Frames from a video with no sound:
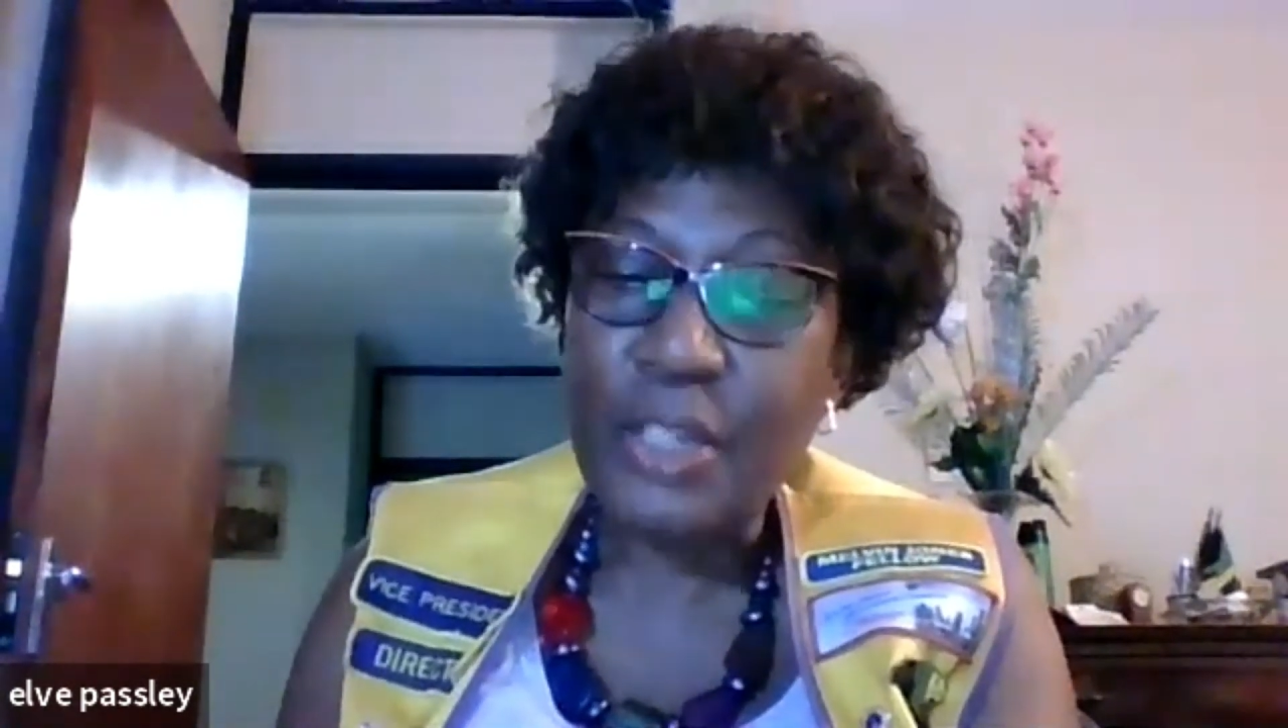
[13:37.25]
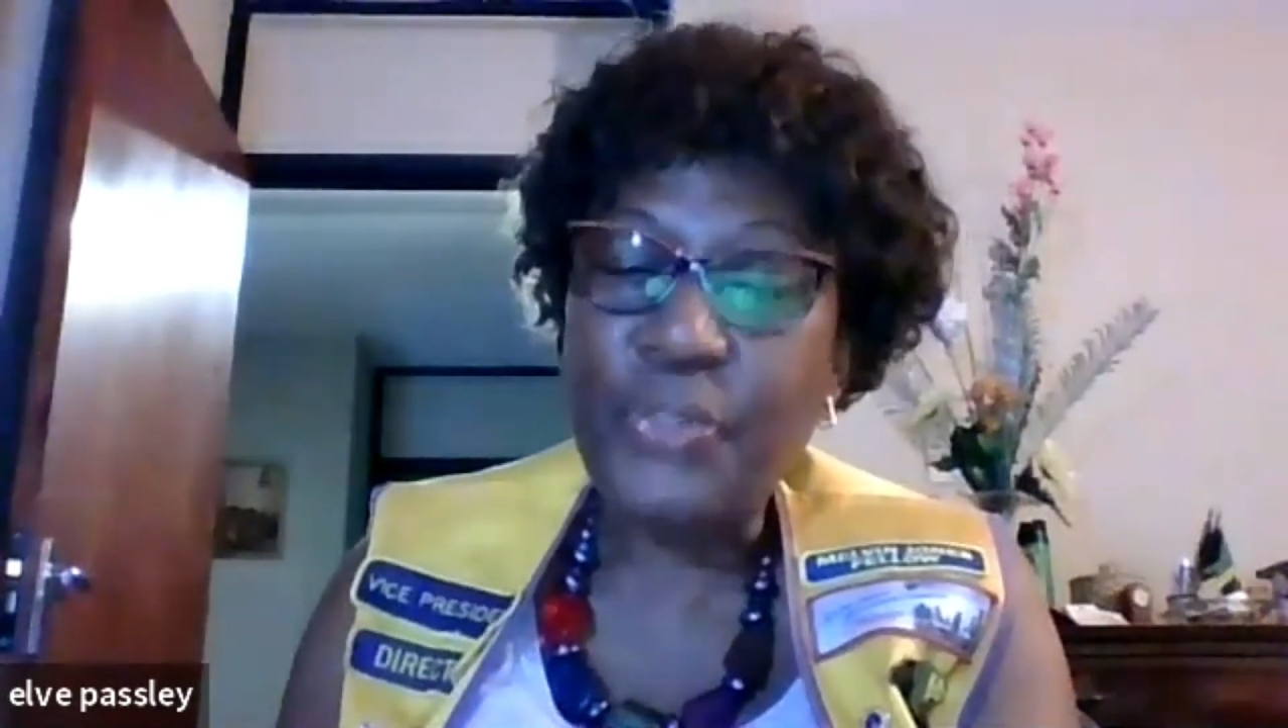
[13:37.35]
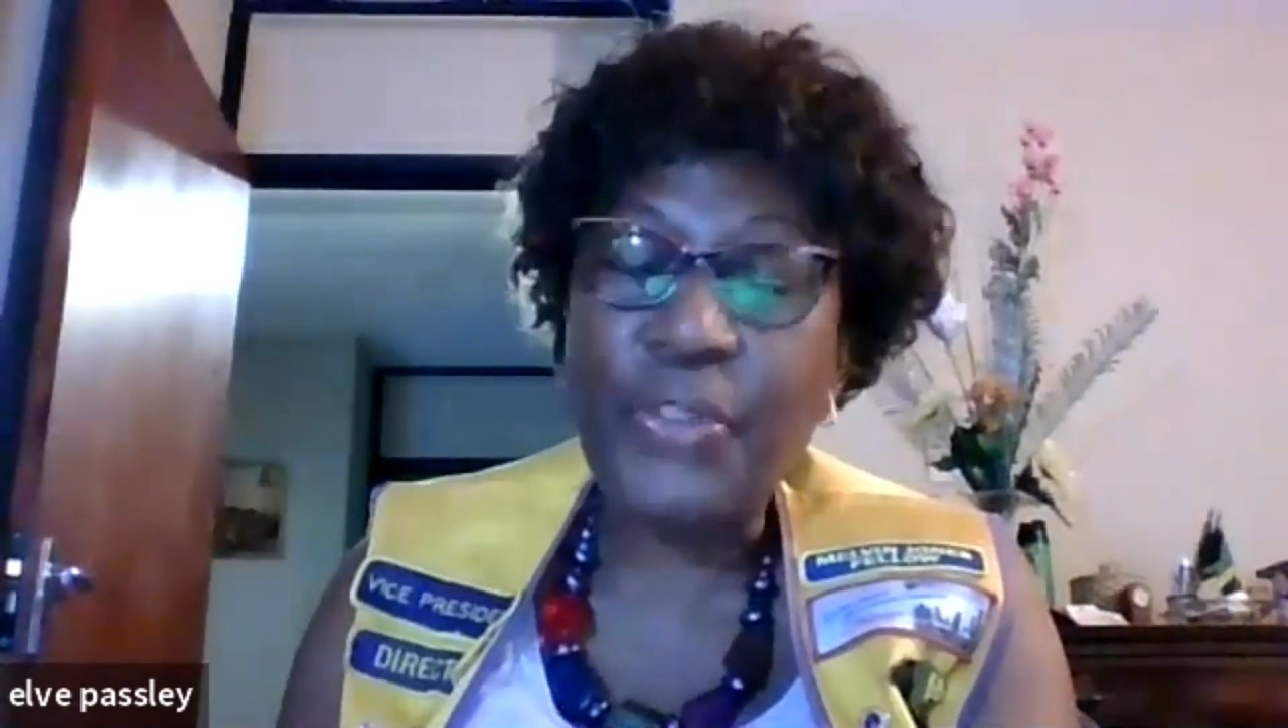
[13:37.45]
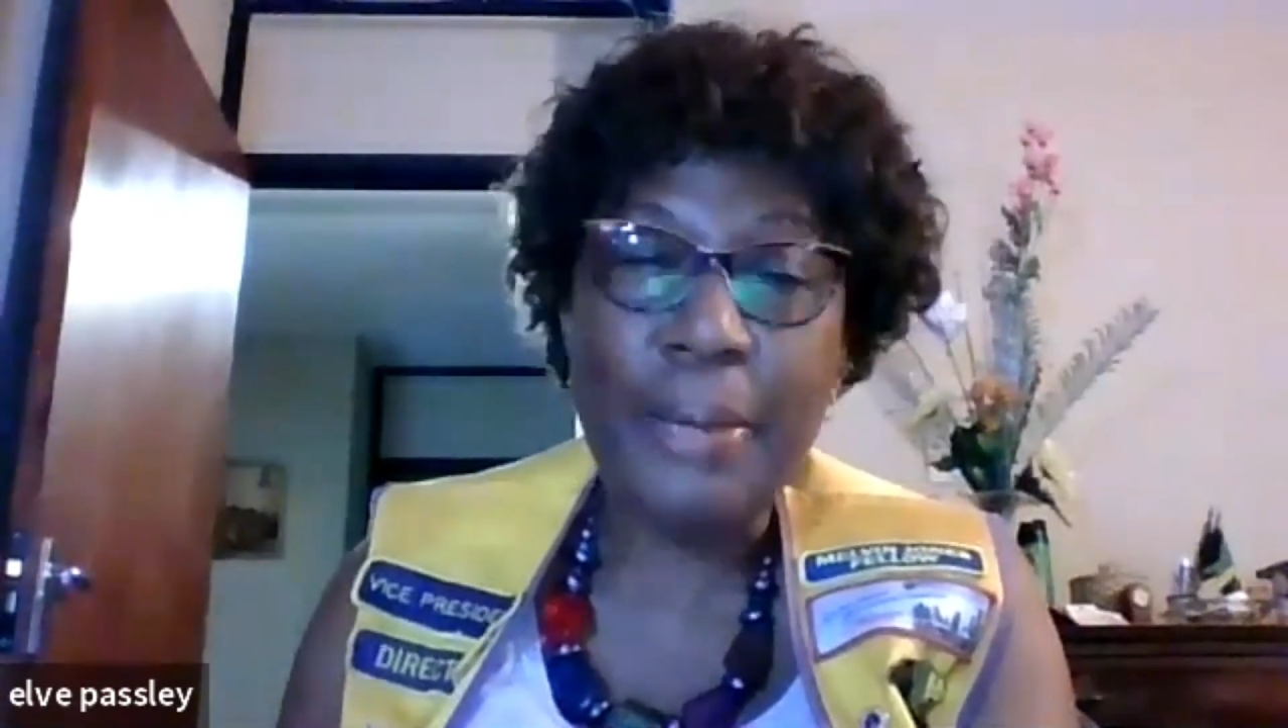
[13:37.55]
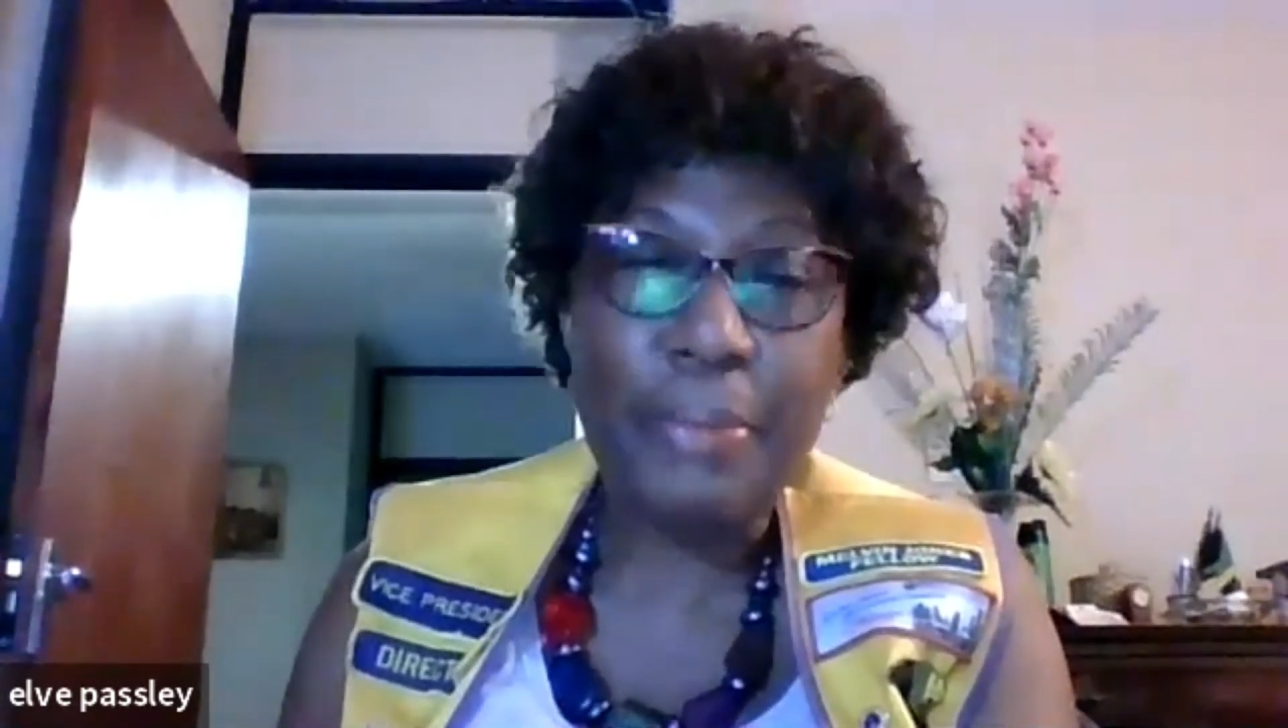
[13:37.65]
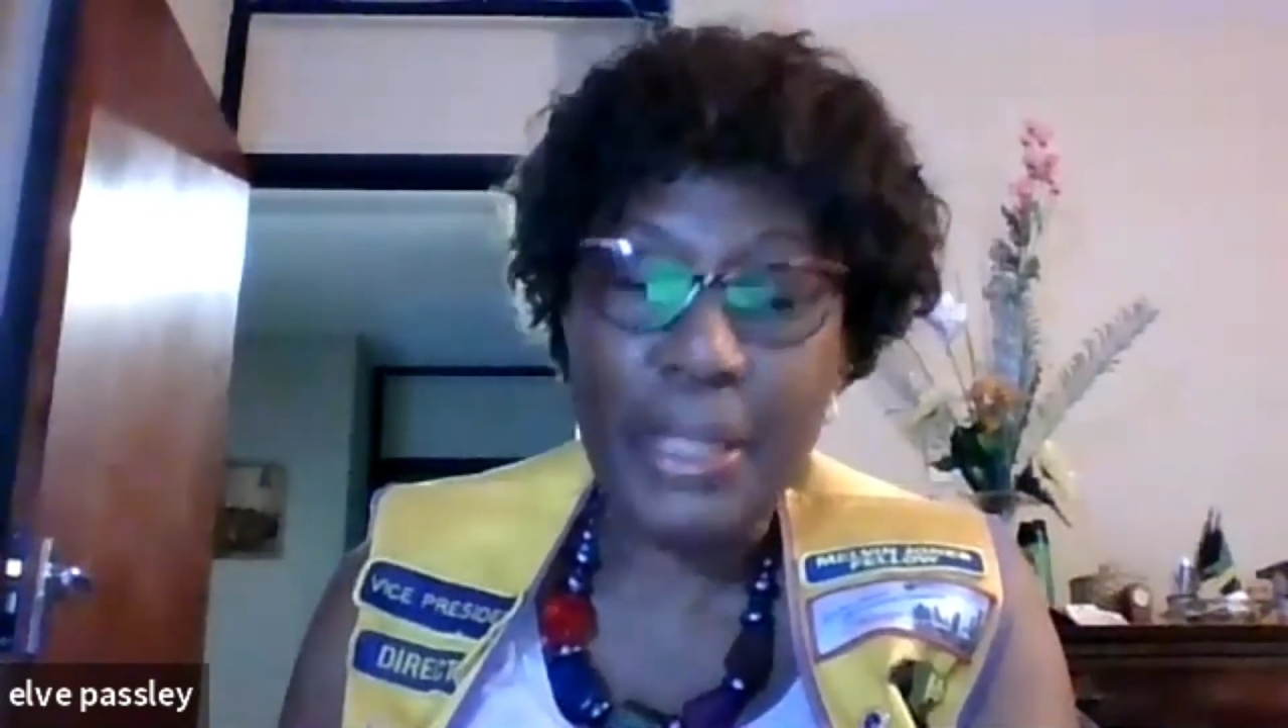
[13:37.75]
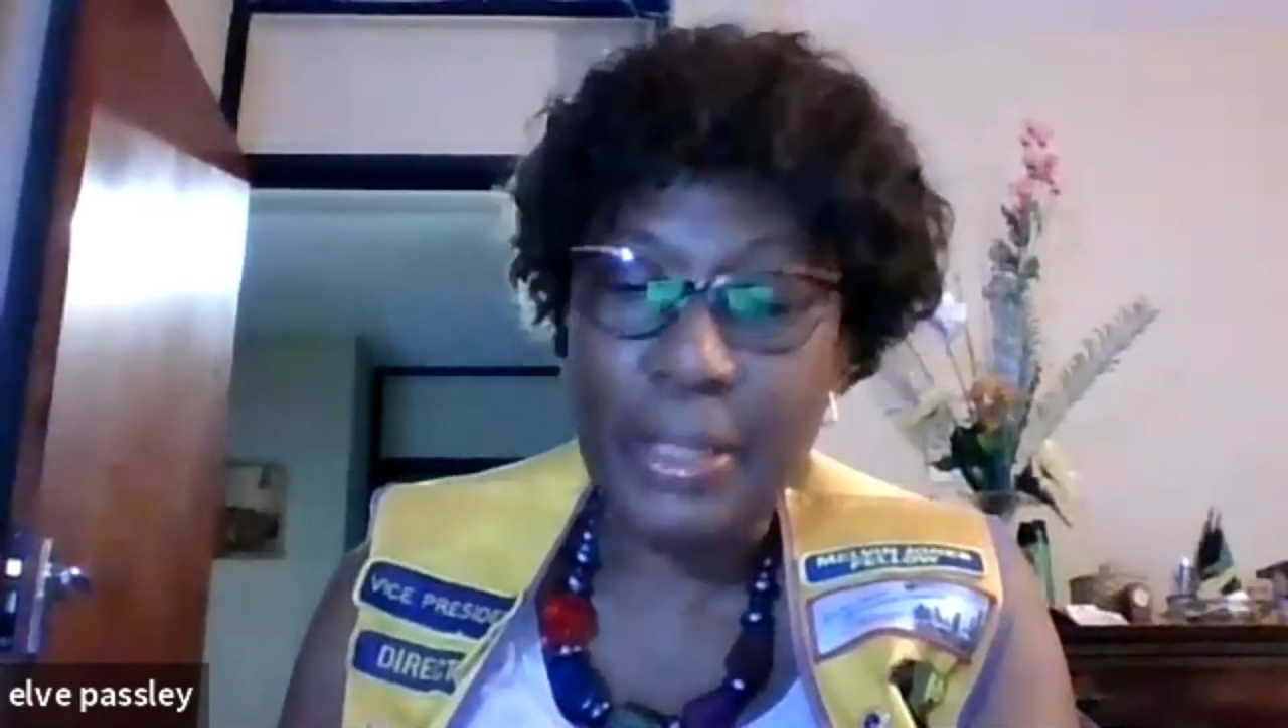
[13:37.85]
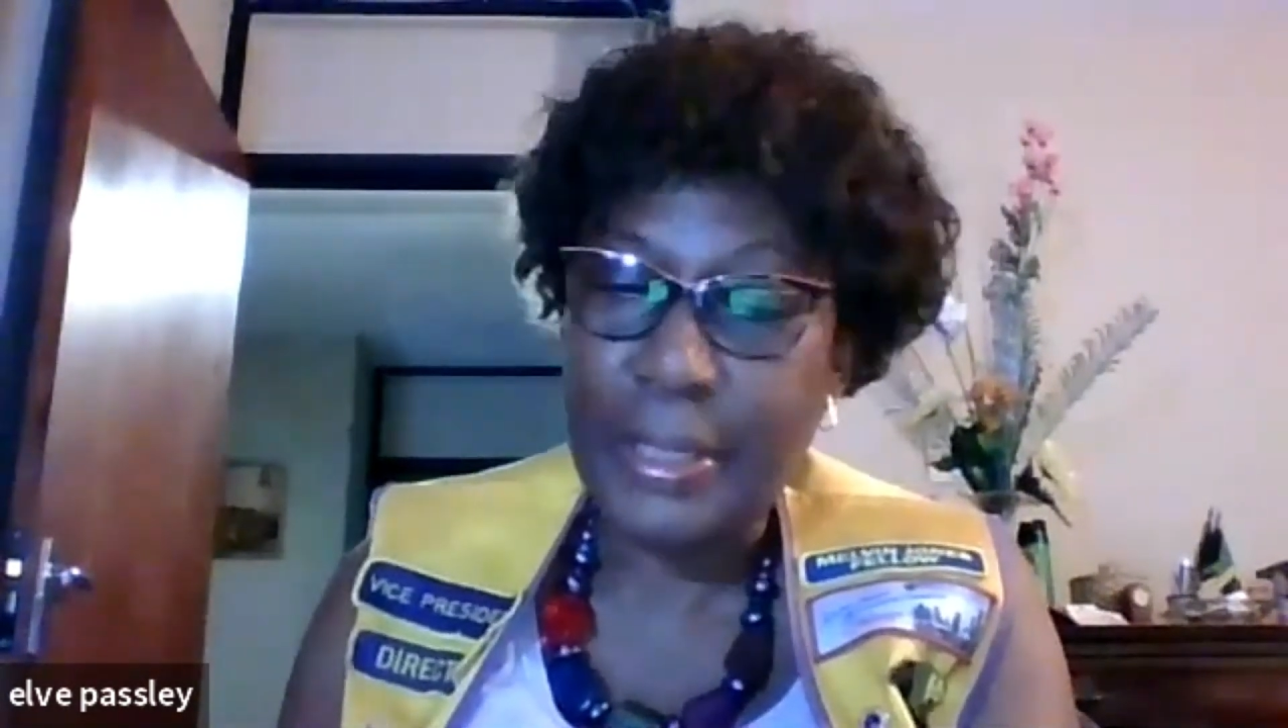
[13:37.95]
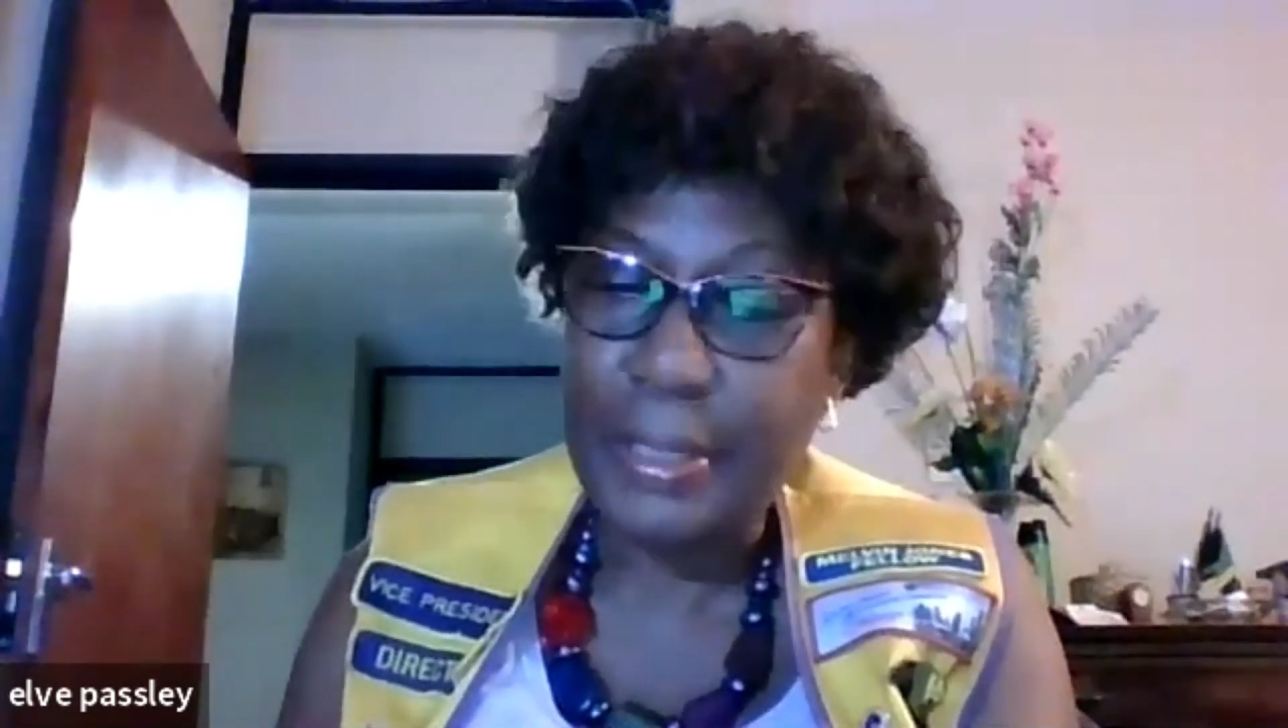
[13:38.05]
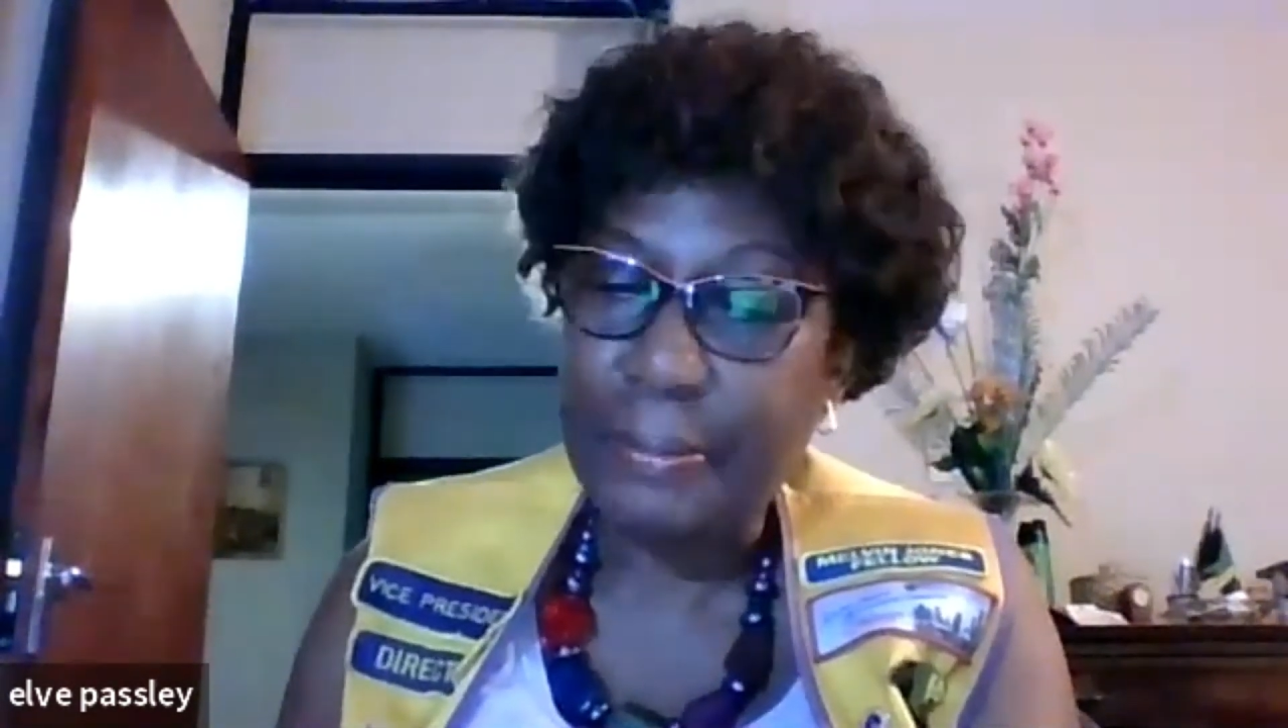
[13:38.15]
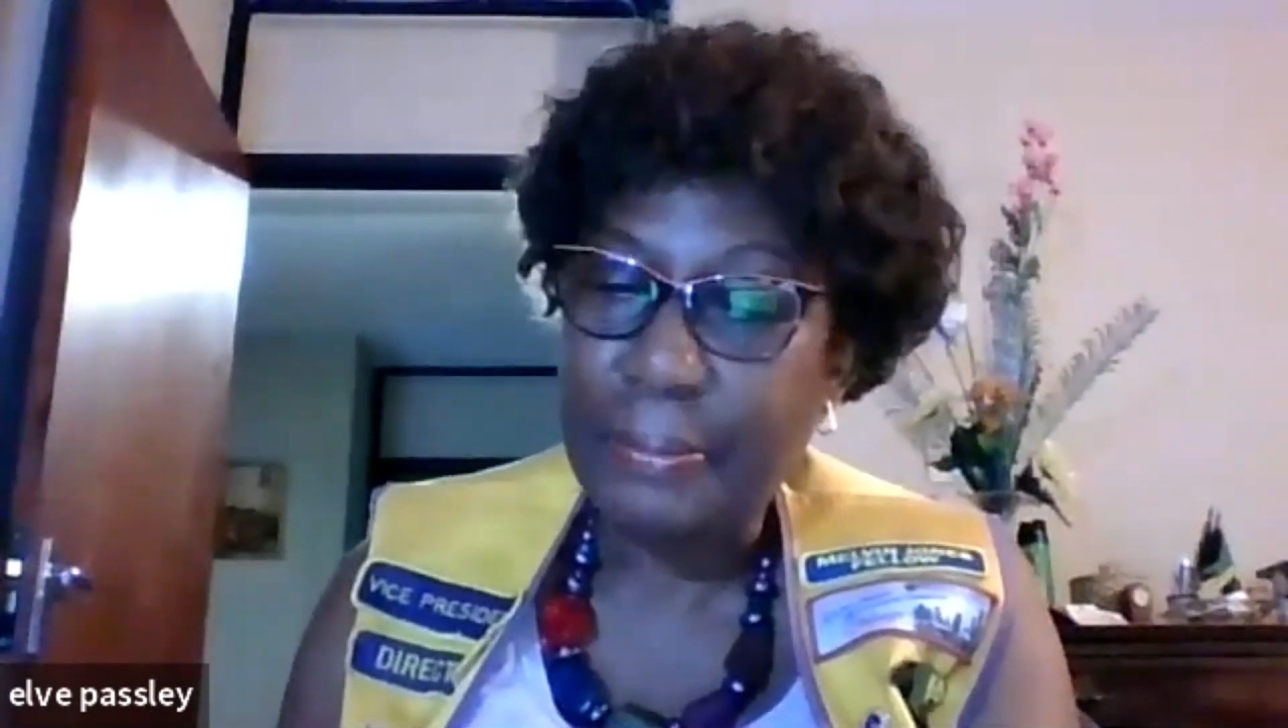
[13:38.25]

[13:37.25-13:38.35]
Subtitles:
families.